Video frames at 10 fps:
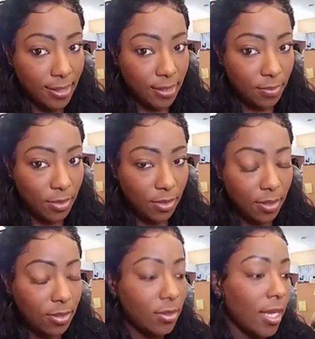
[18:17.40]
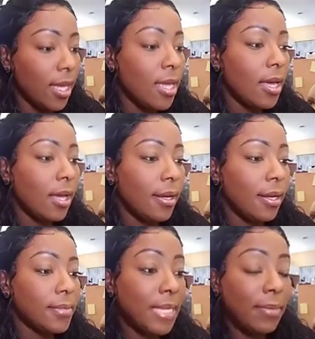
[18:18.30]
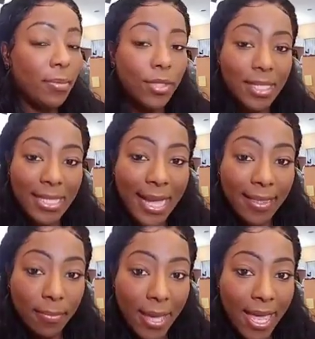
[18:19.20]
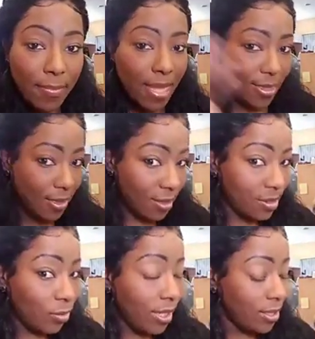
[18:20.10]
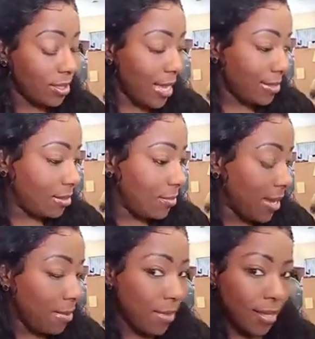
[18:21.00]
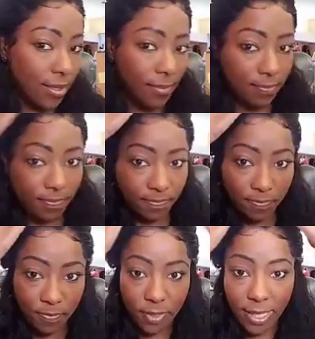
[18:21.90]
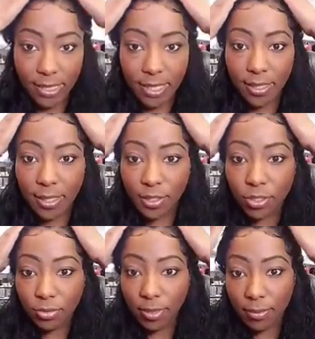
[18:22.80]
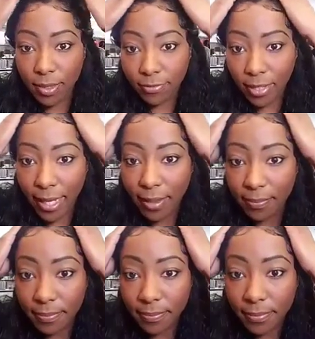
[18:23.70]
You can do that. Some people just like the band method. This wig just has the band method. Like I said, it's extremely flat.